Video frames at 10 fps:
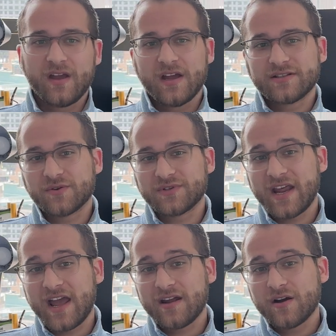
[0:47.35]
So
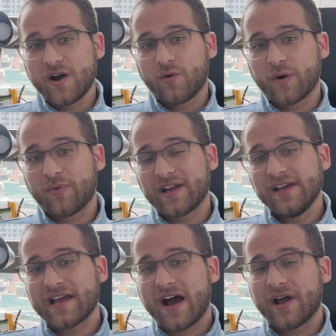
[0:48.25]
today, we're breaking
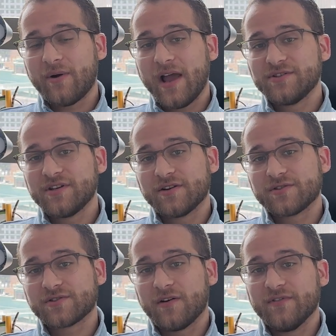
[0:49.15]
down how
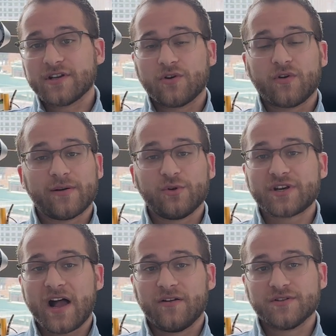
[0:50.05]
engineers solve this incredible
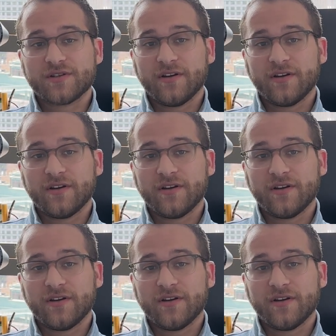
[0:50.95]
challenge